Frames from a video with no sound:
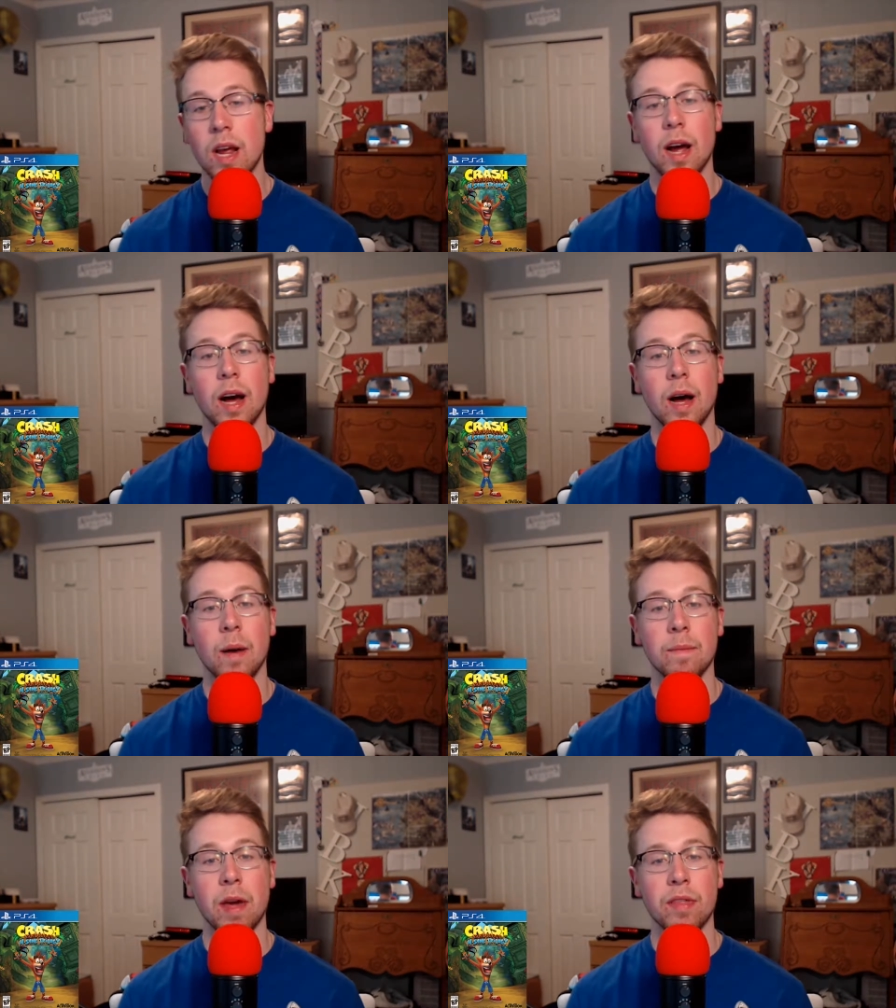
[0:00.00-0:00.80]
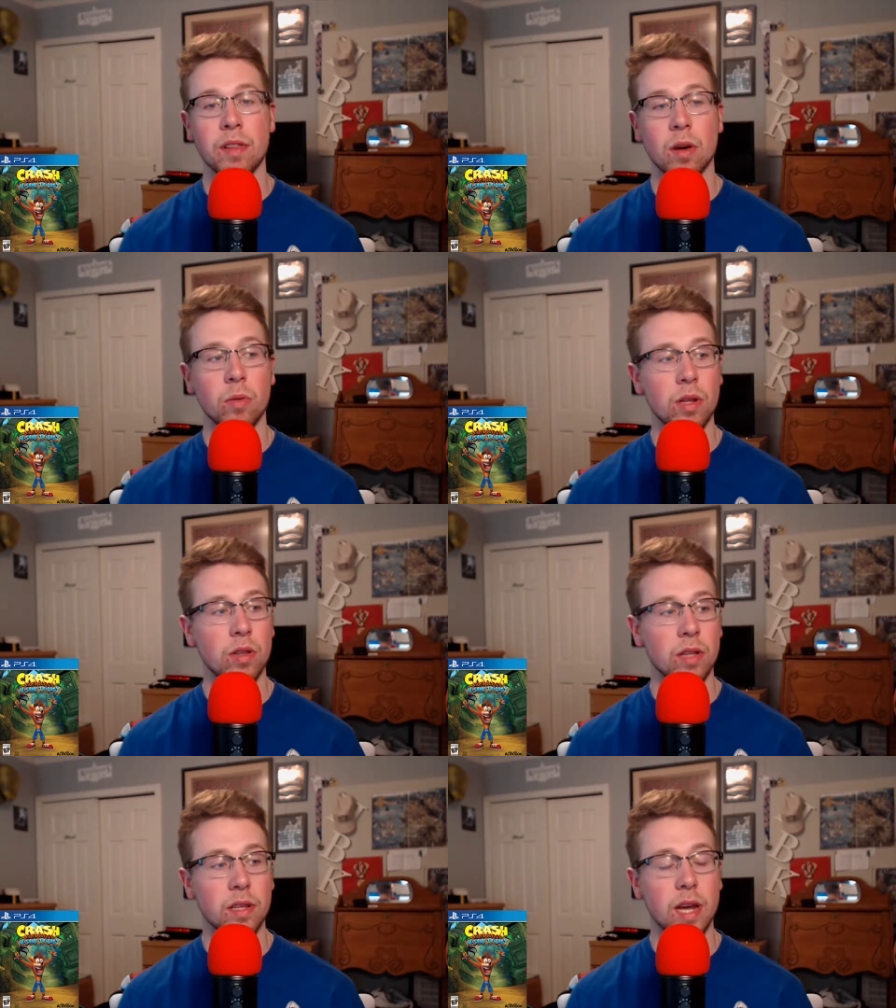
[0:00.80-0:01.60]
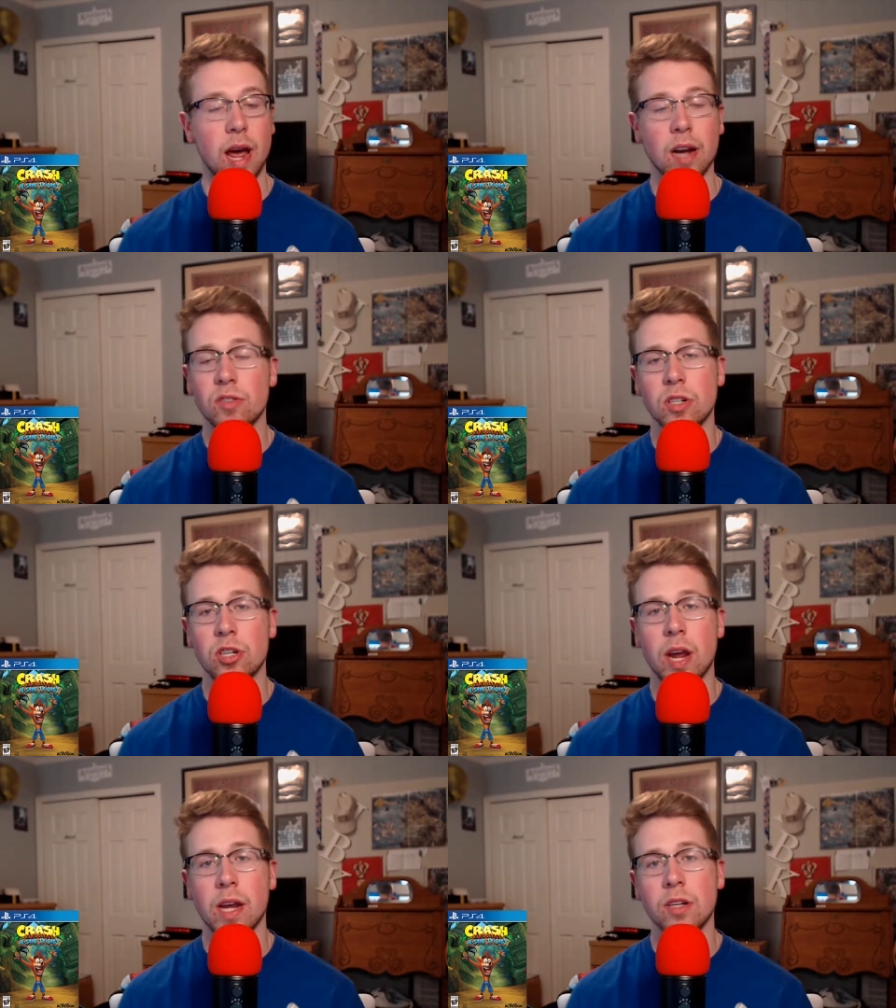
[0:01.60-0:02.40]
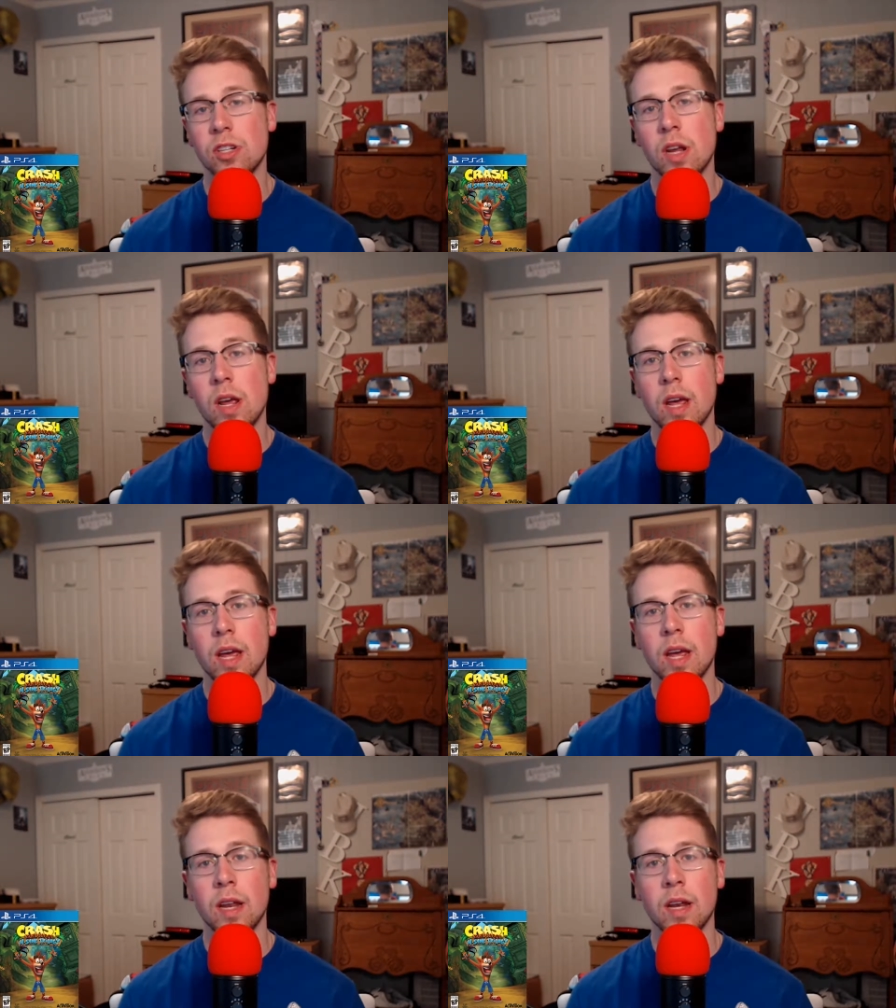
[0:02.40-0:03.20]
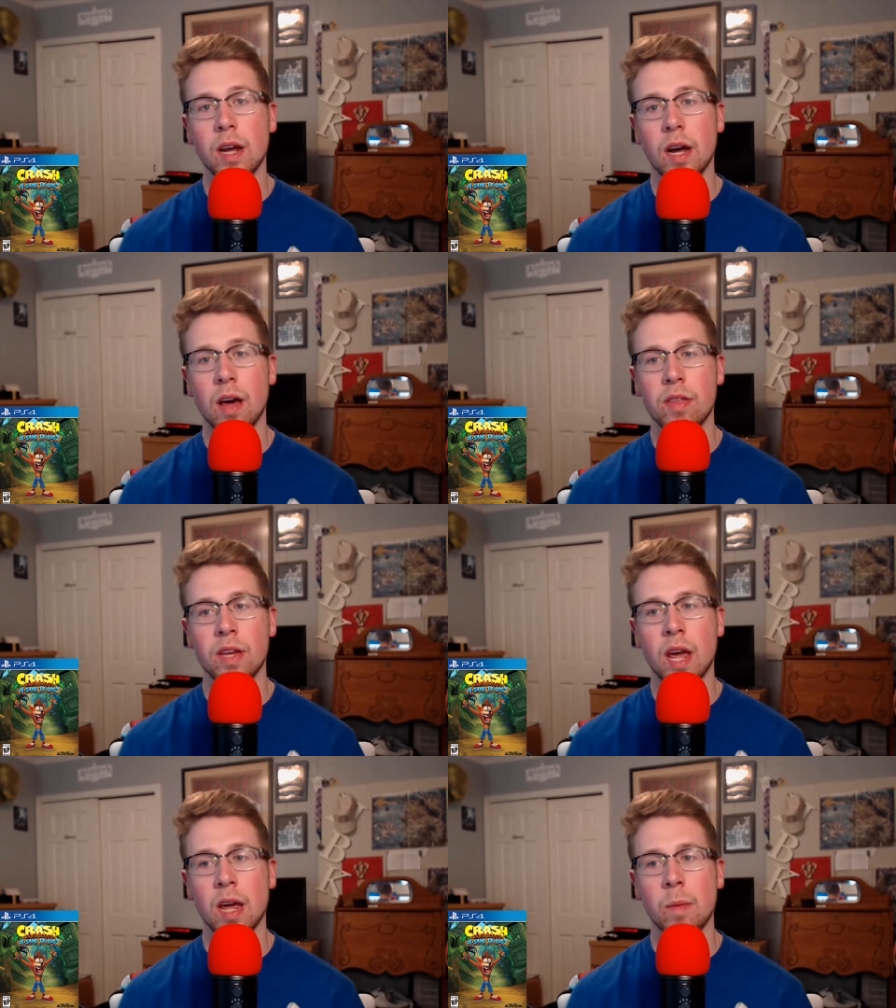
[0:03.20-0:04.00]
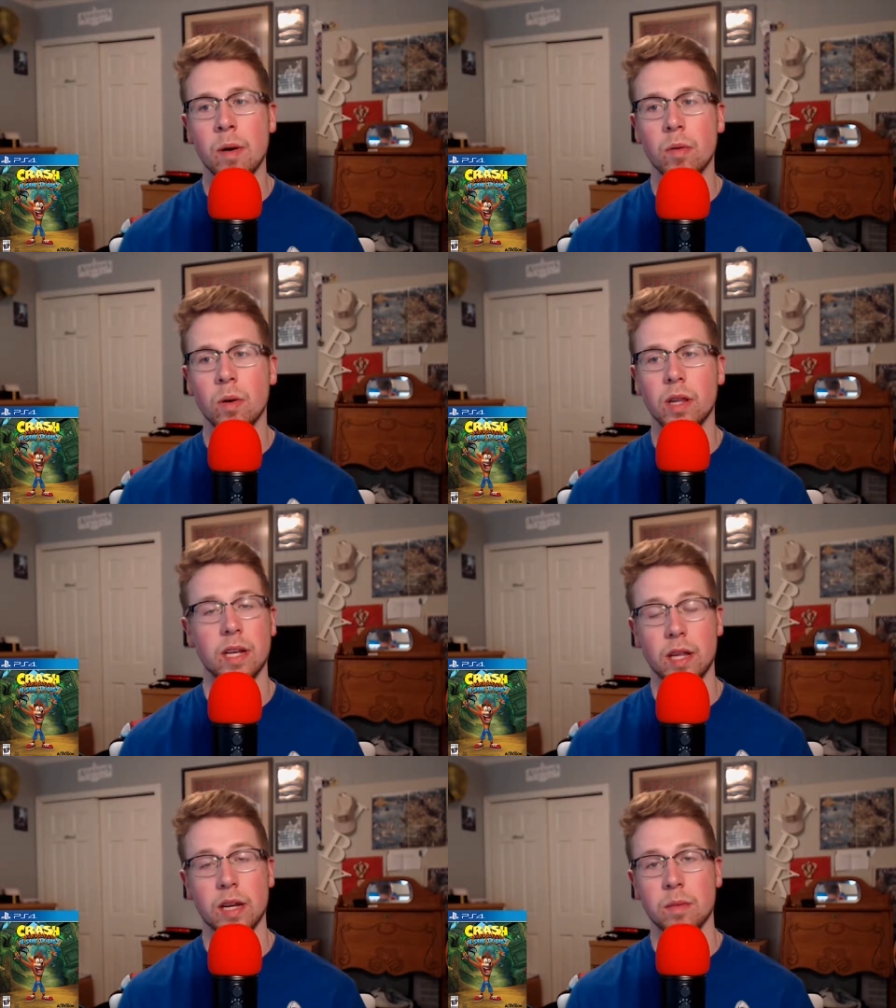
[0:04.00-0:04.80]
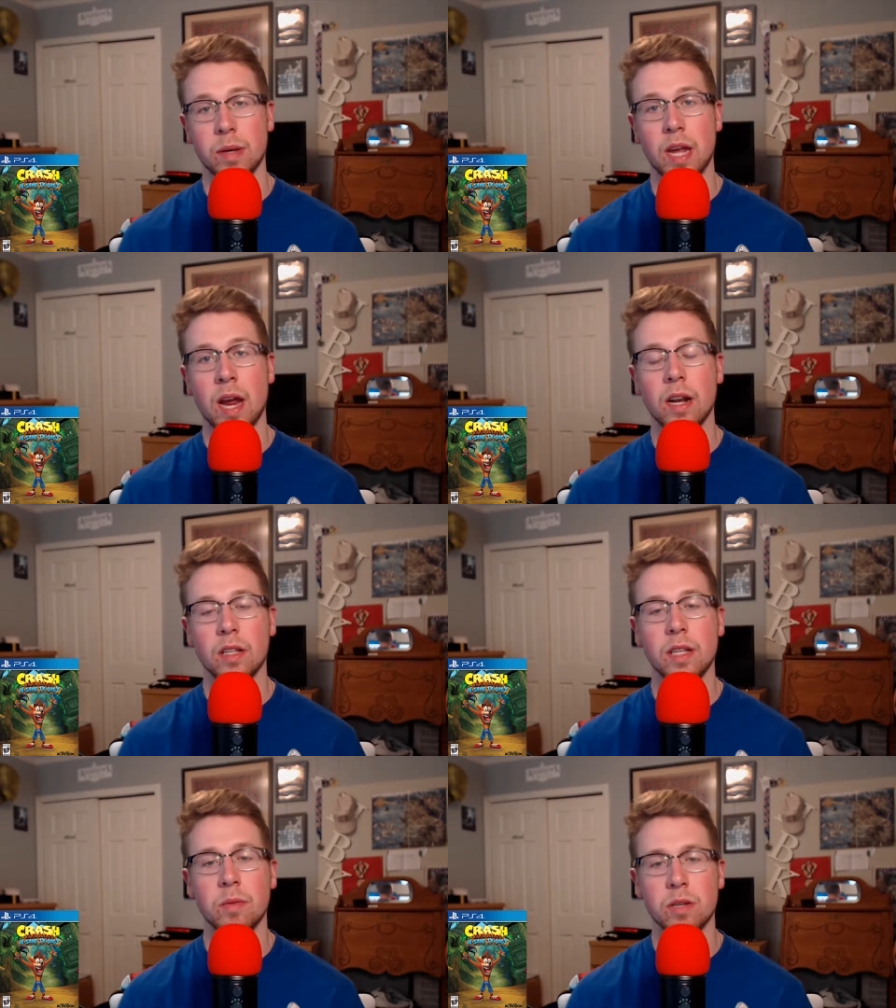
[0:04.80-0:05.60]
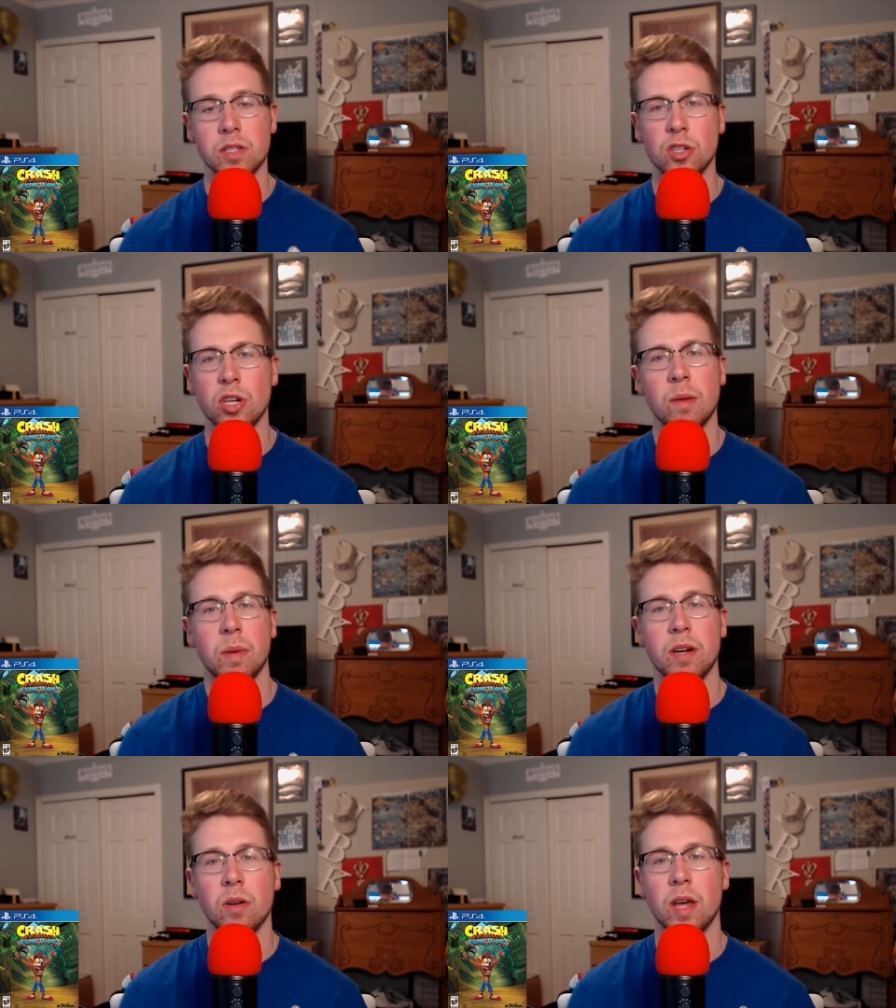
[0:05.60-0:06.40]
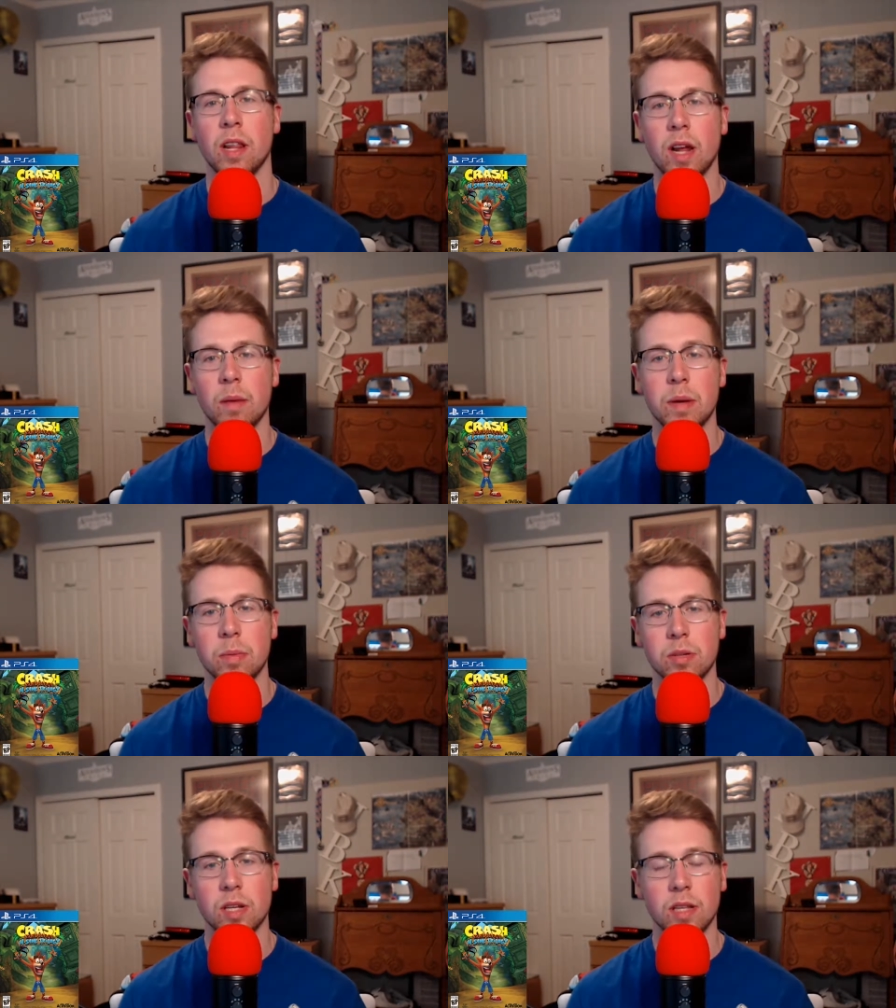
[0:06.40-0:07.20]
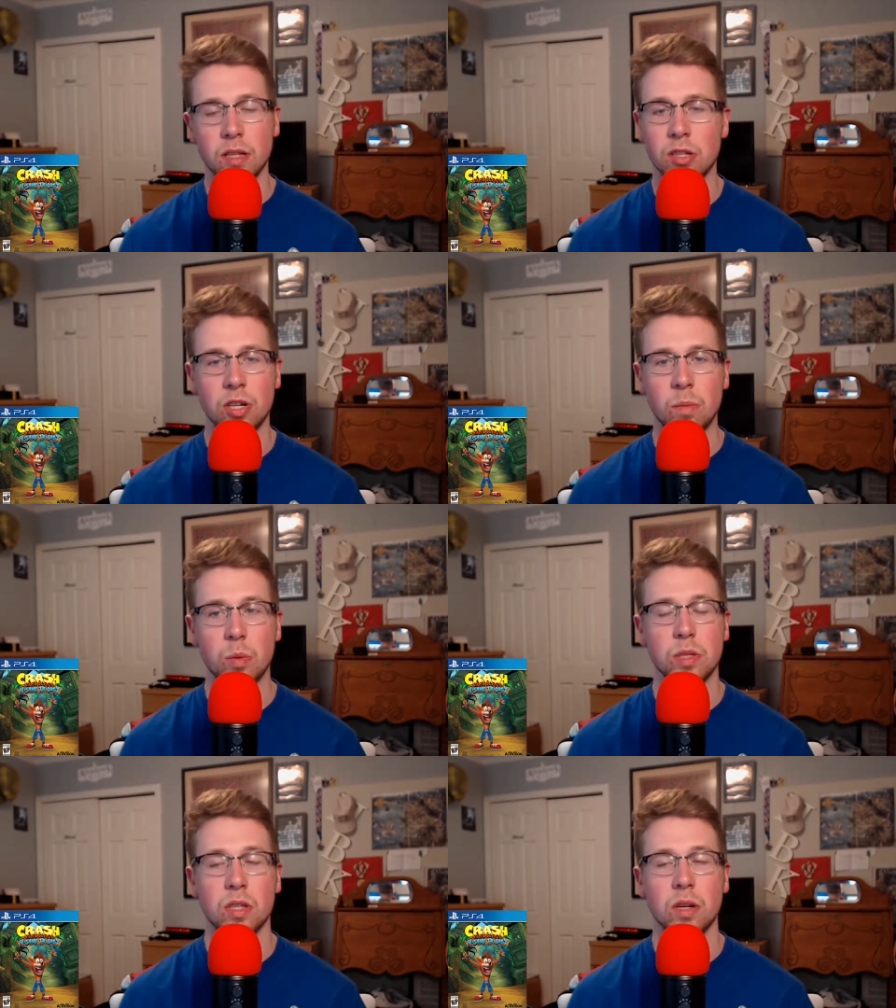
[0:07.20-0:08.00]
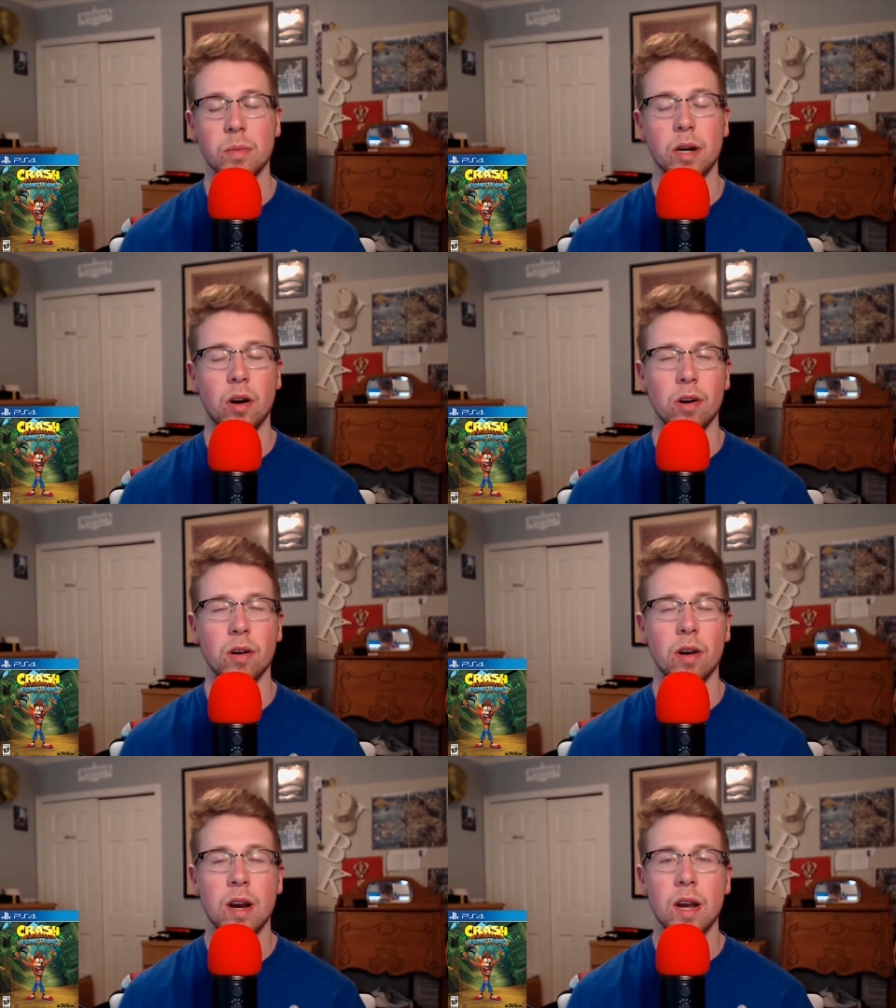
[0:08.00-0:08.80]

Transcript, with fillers: Um, I think the only thing that they actually changed in uh, the game, what like like mechanically, was the jump. I know that a lot of people said that the jump was a little bit harder,